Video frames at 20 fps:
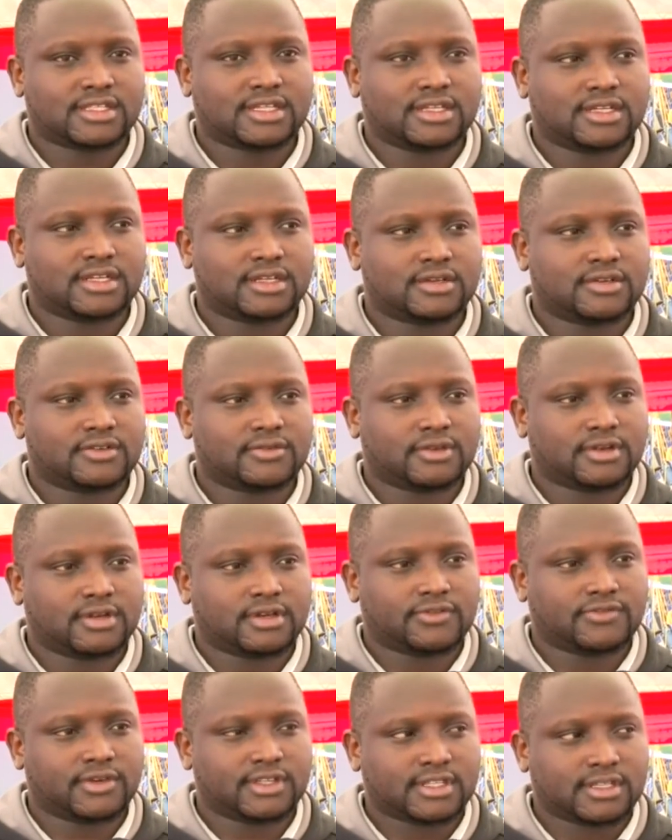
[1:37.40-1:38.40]
uh,
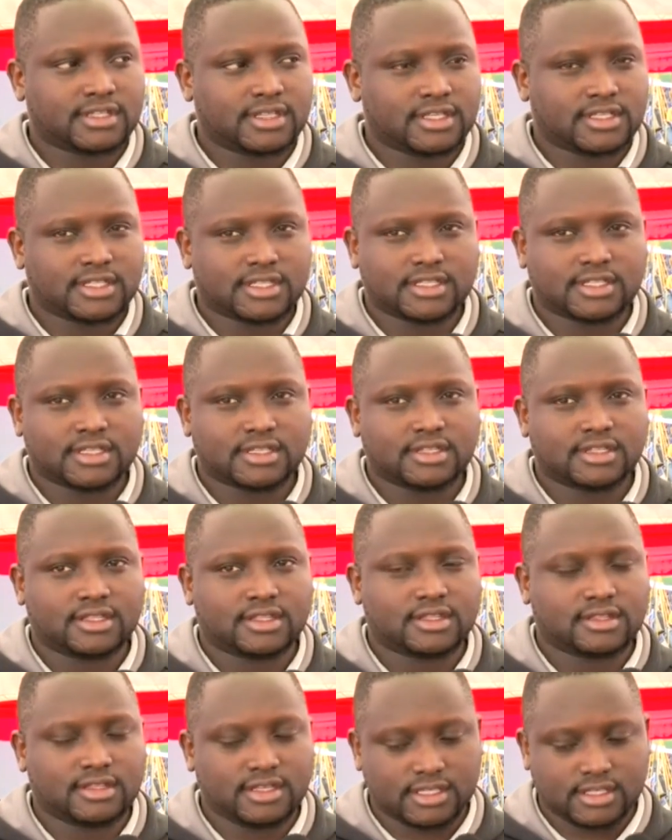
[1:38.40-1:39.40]
facilitated
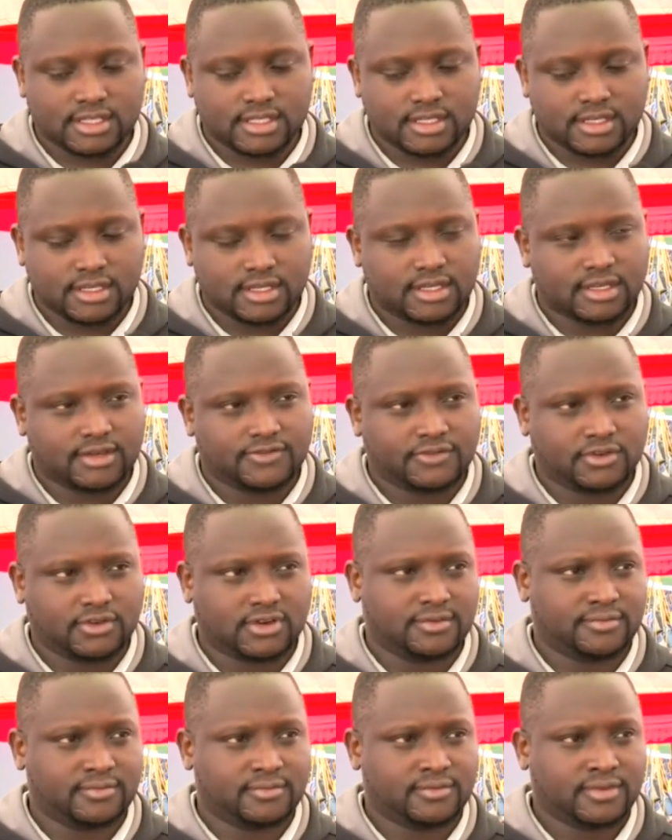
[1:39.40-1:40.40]
this uh,
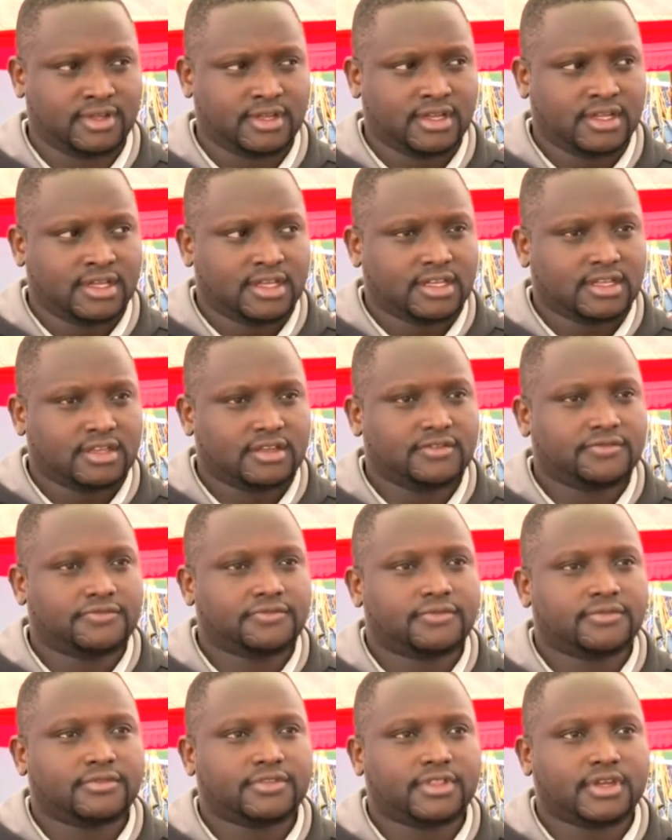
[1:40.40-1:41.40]
forum.
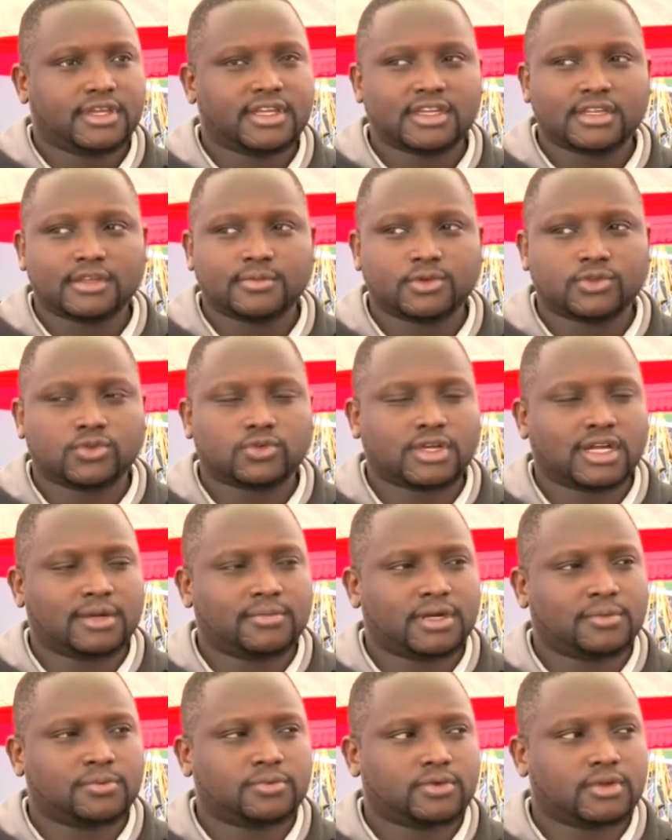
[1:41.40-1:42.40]
If they are able to come
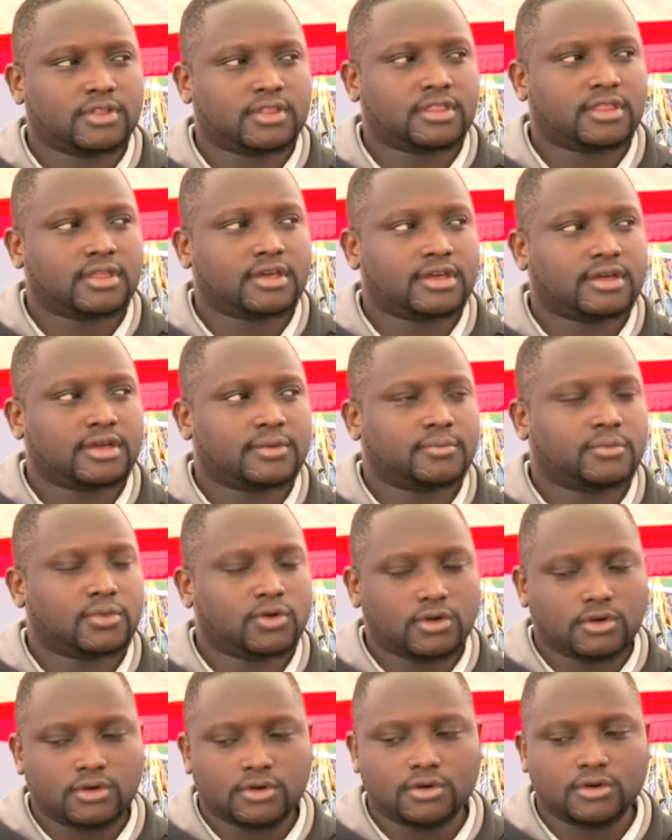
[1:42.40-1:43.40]
up with uh,
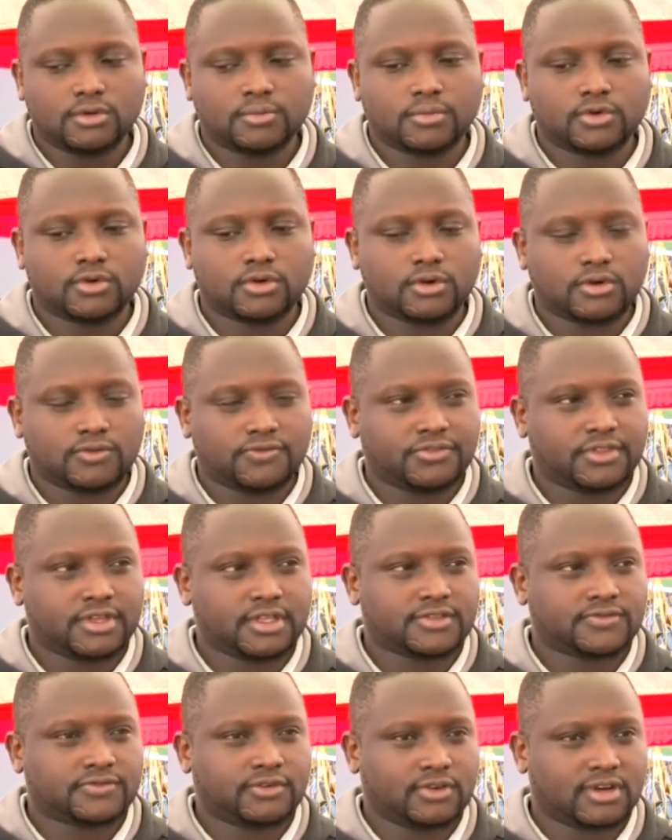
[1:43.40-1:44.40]
more more of
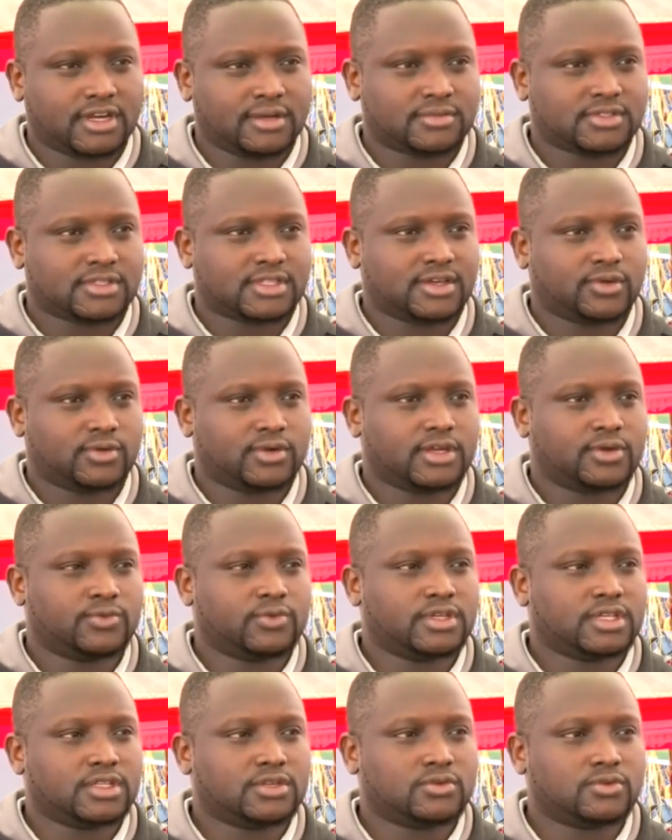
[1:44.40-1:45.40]
these forums where
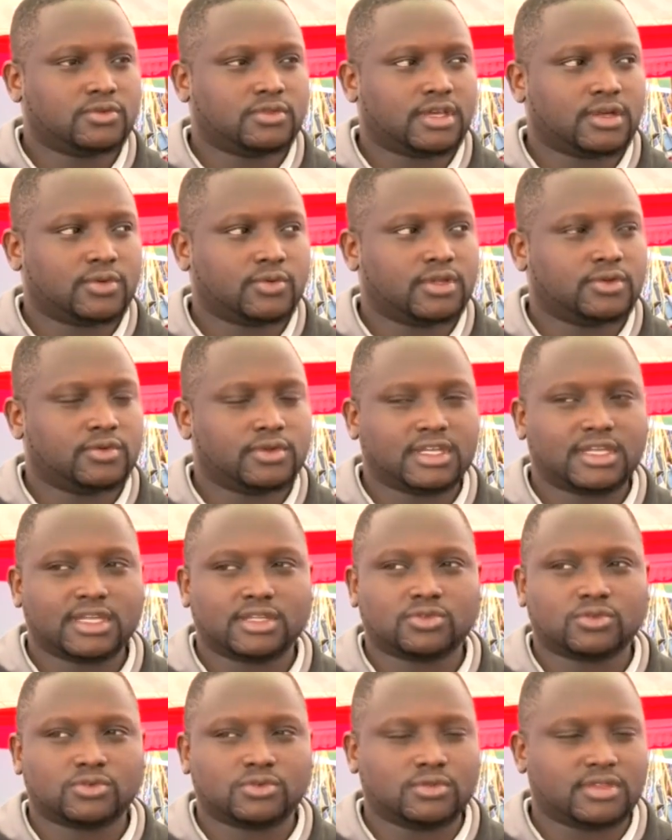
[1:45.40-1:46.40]
we do the we, we,
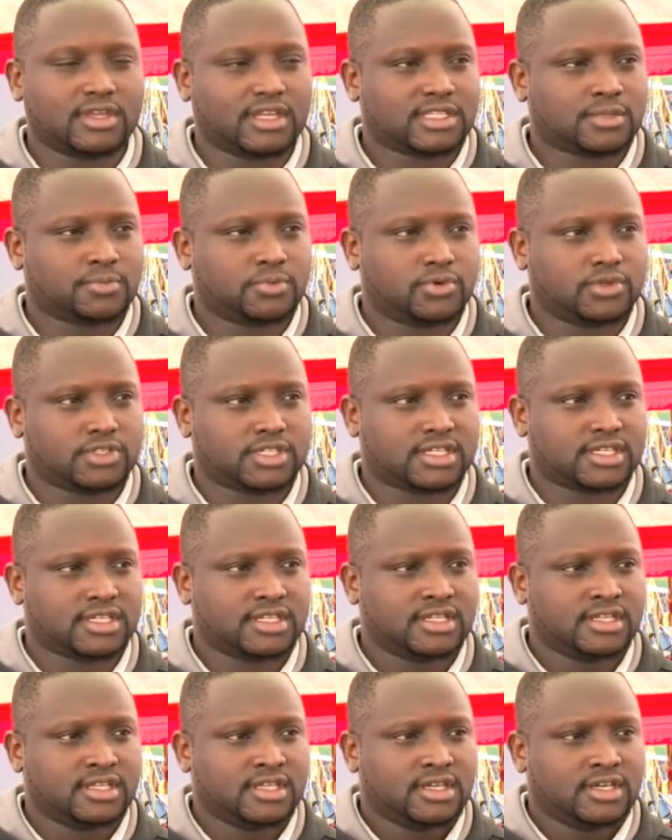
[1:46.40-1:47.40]
get to do the exposure
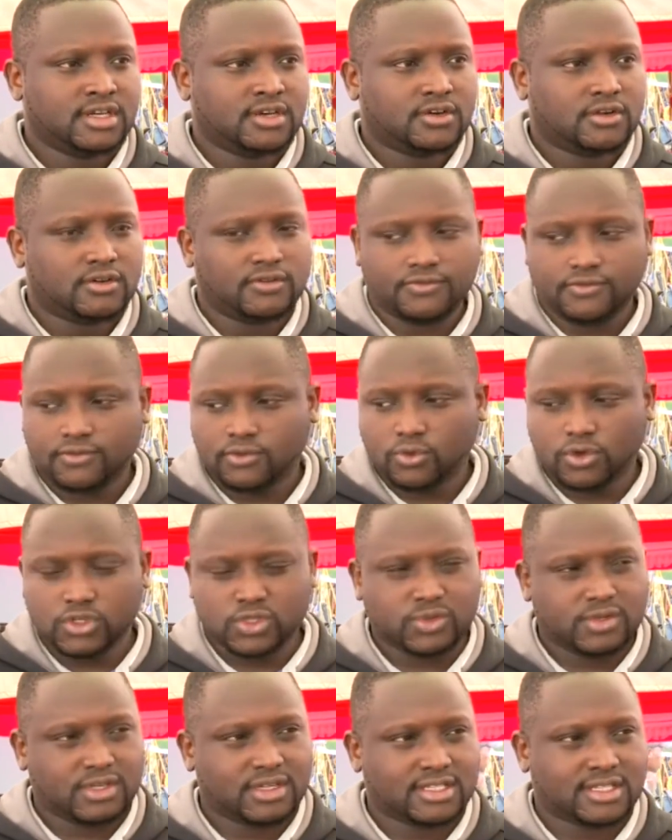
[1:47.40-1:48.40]
of
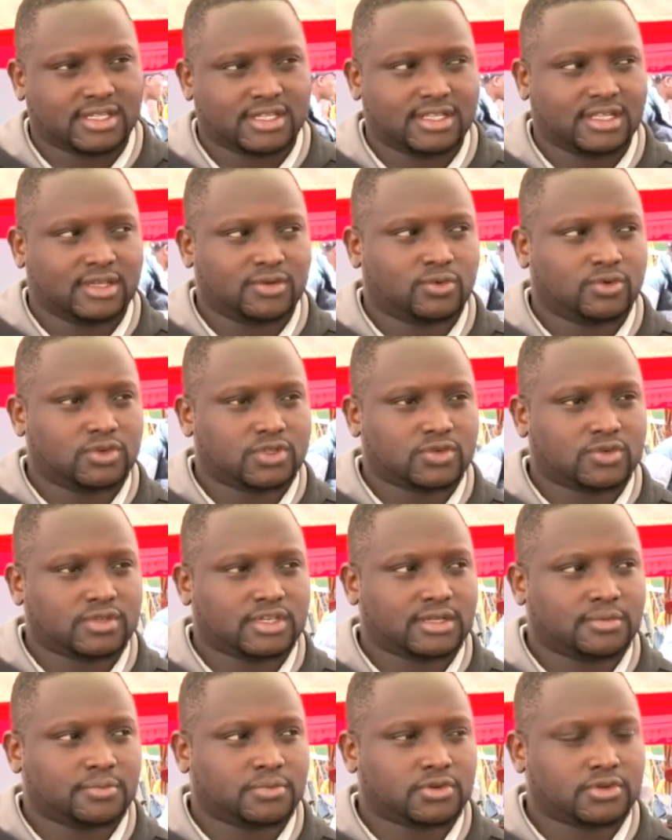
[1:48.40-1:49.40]
what we are selling, what we
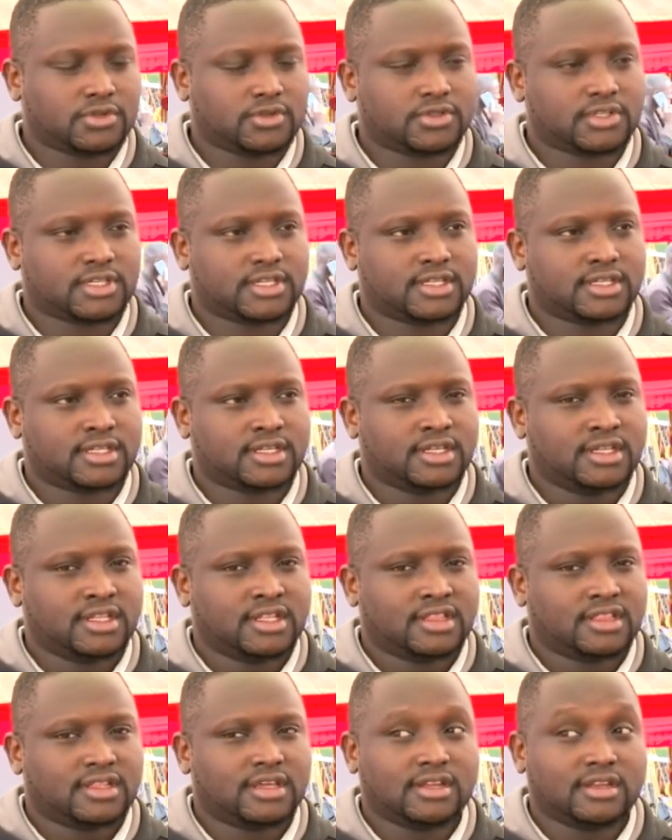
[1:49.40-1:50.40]
are producing,
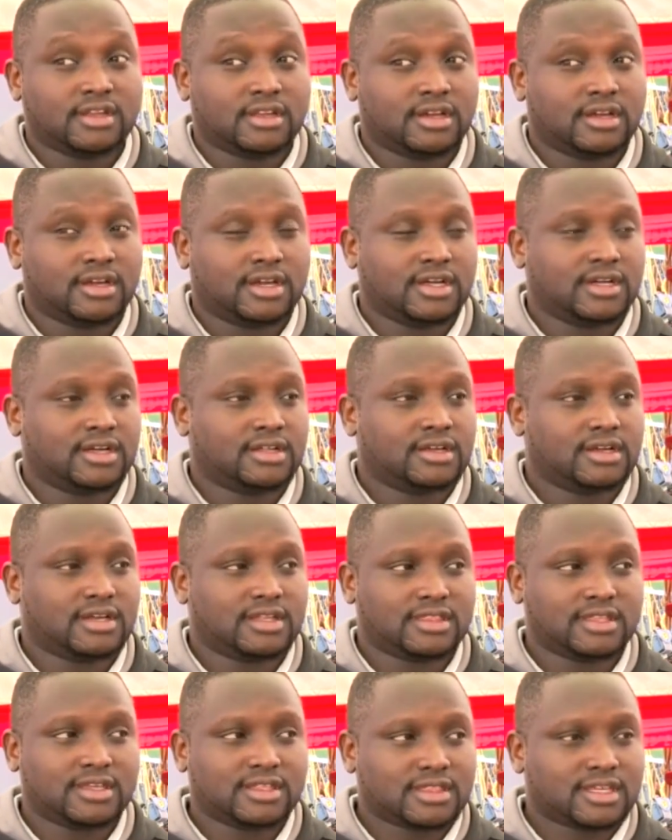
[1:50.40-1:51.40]
then I
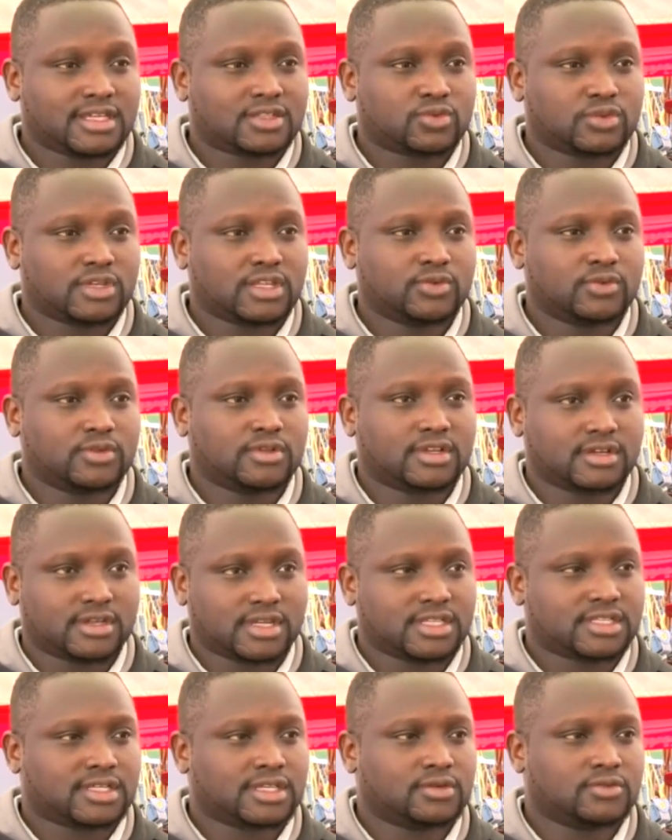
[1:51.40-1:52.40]
think that one will
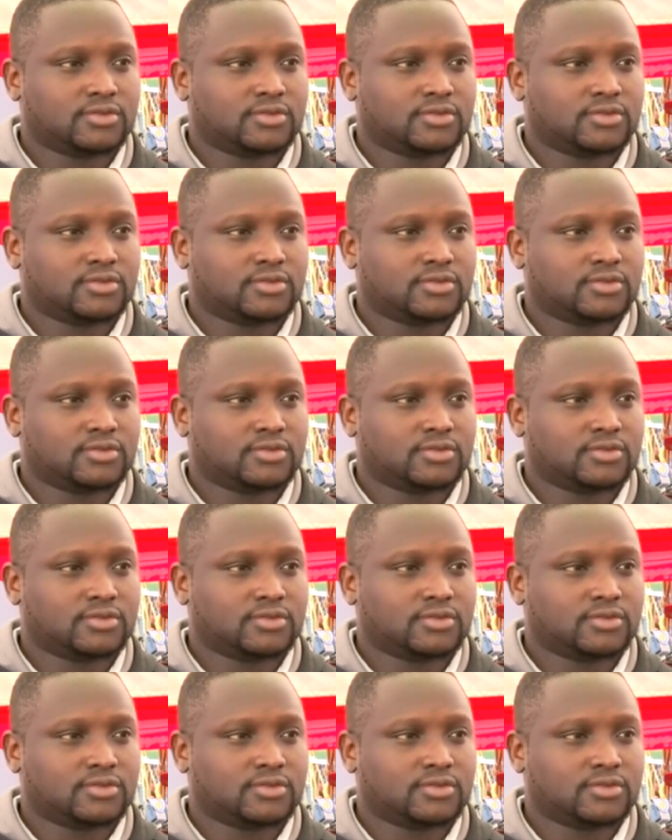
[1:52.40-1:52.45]
create a